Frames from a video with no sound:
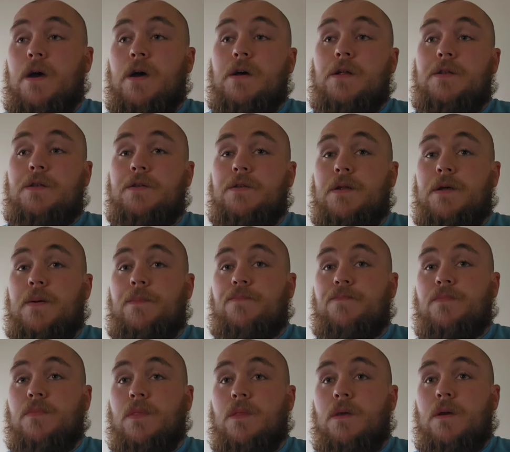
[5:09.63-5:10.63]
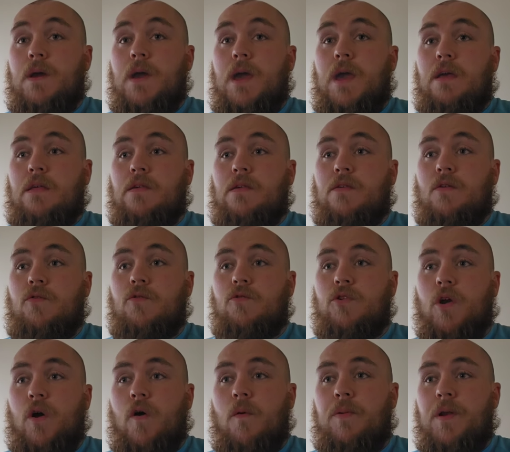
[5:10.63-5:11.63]
And it's
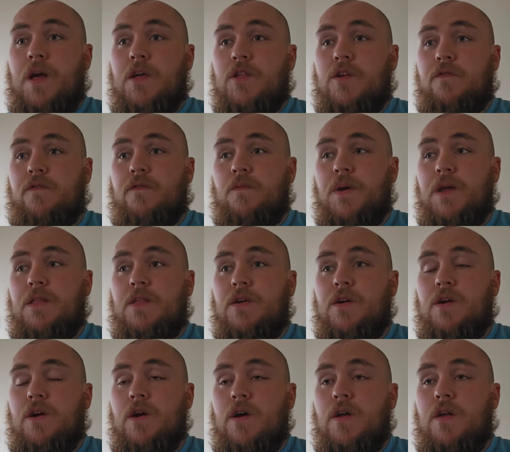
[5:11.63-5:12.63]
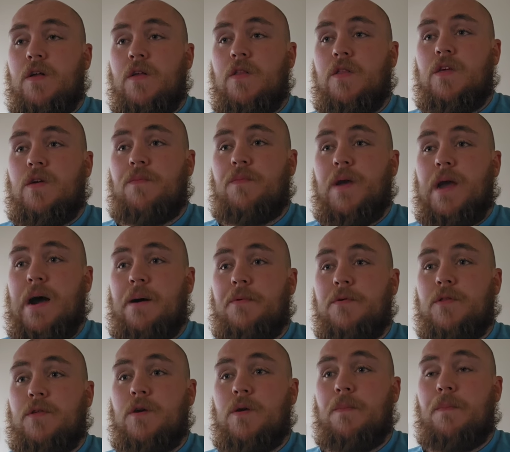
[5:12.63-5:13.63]
also a pleasure for me to be
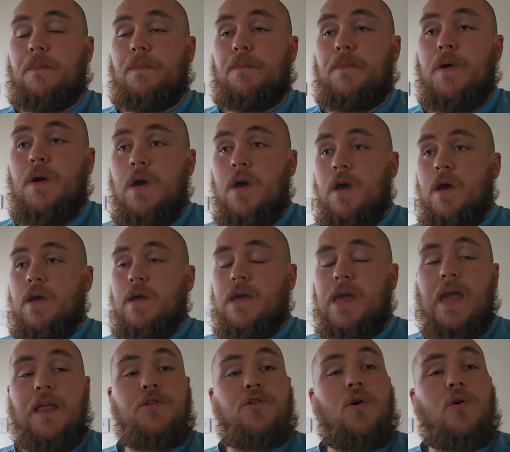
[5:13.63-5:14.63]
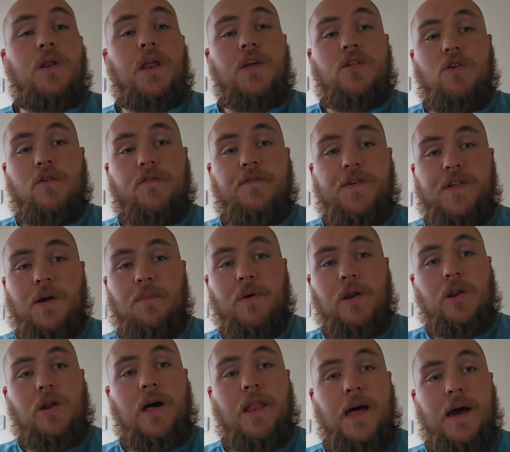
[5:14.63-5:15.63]
able to get knowledge off
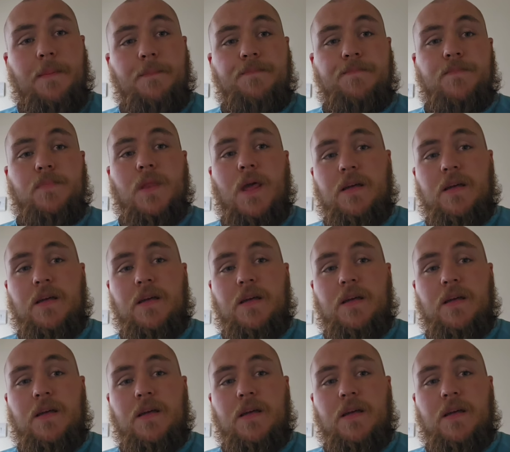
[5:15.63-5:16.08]
someone like that.